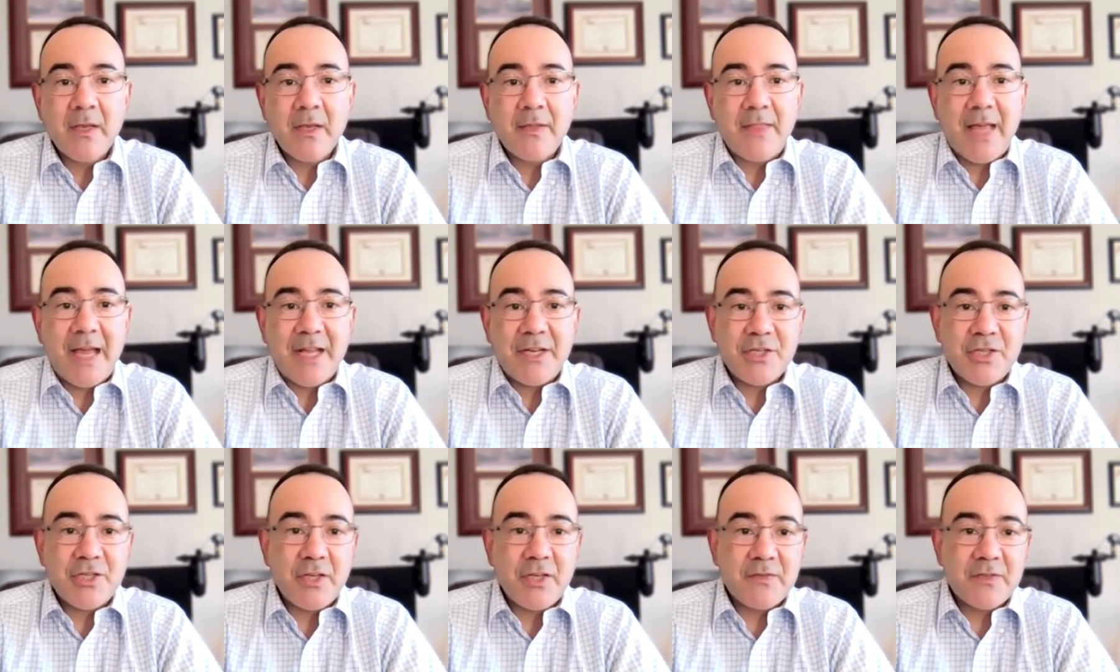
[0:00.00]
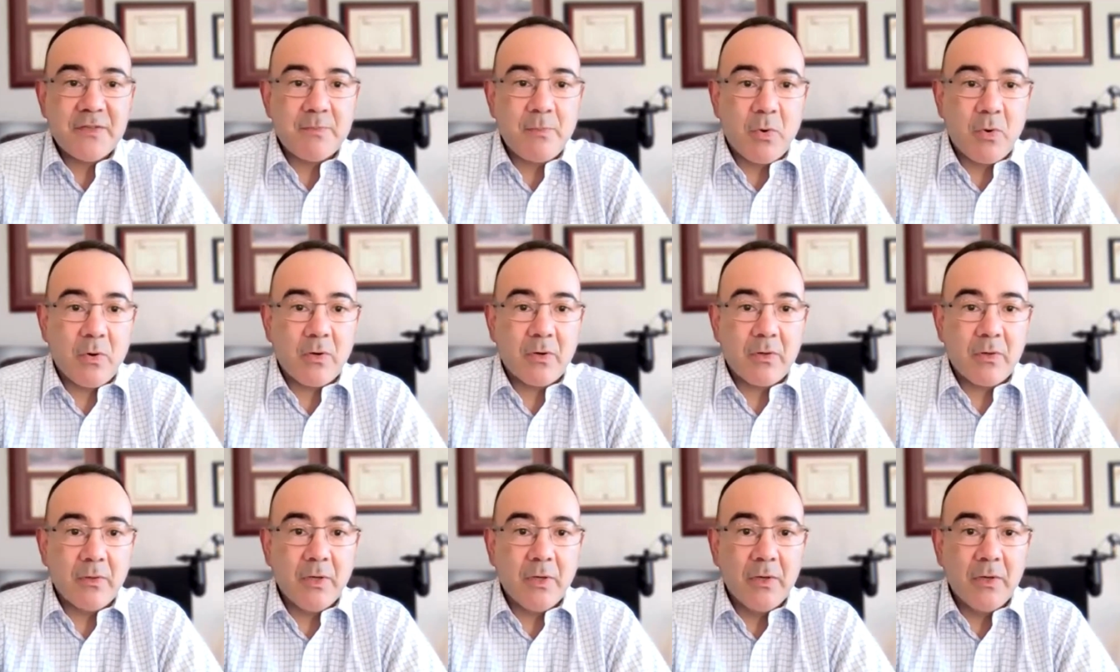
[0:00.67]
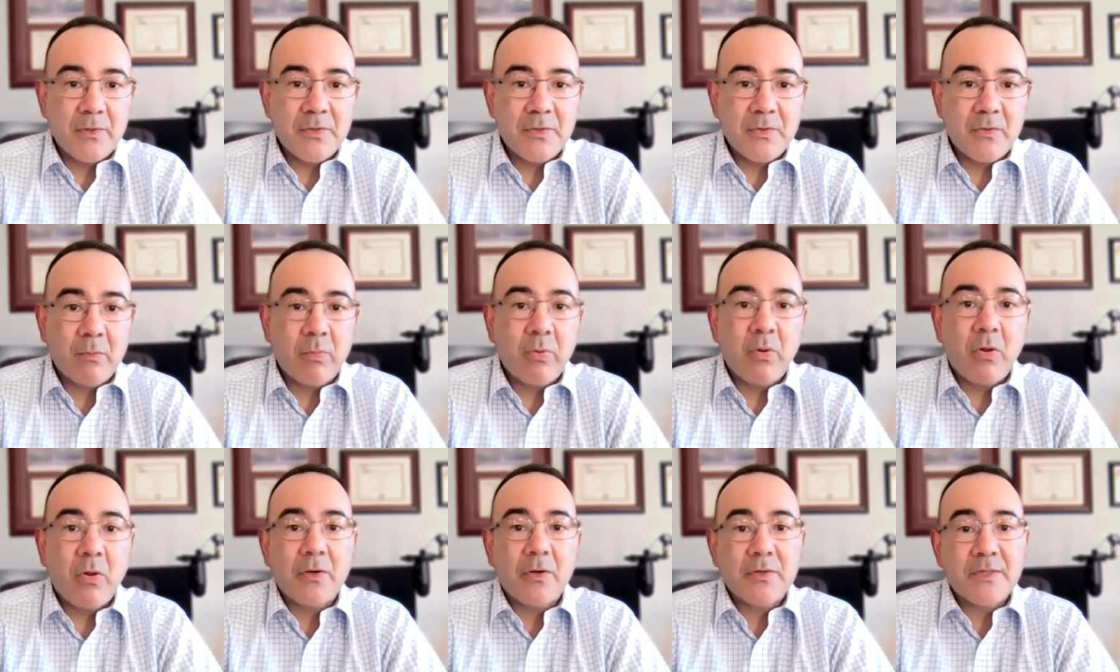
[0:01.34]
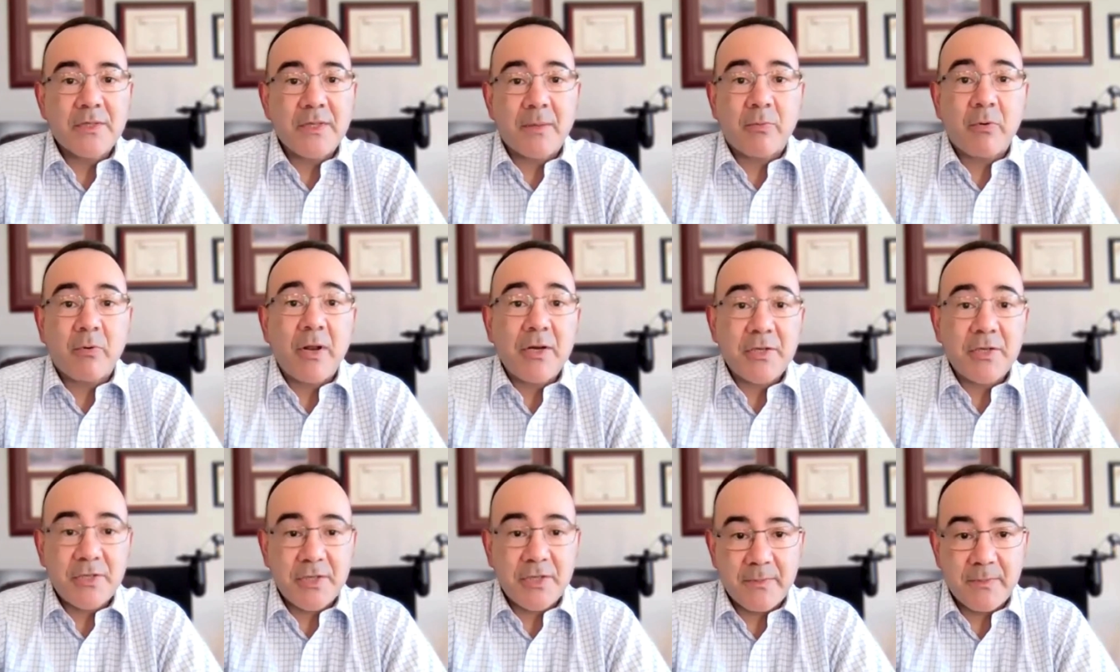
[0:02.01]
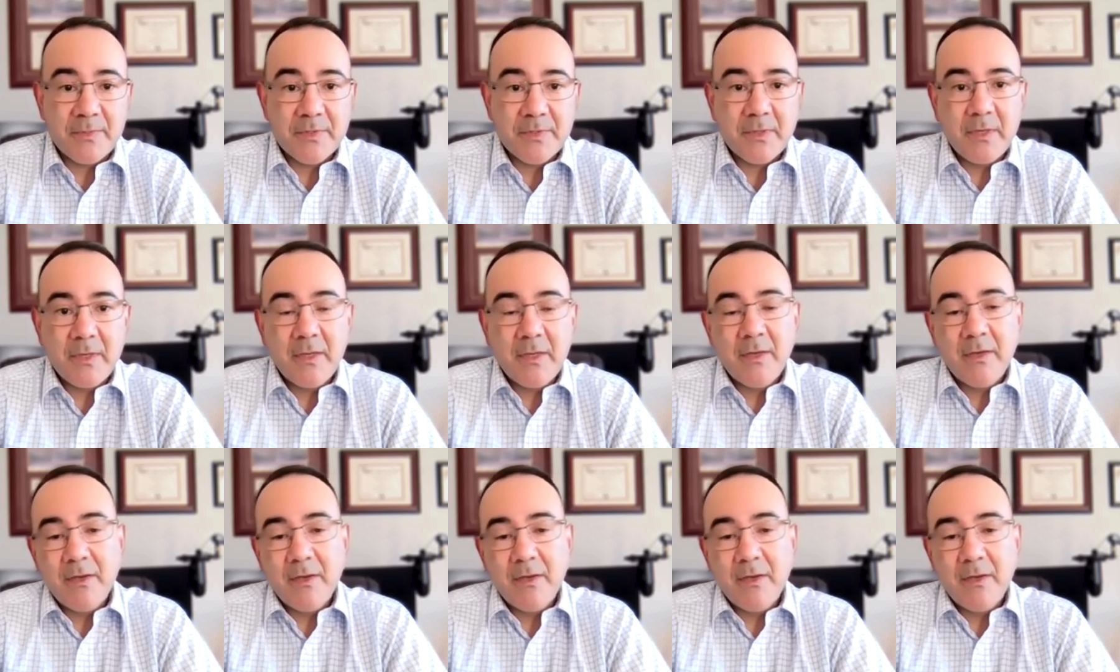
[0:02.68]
That shifts more load to employers and apprenticeships.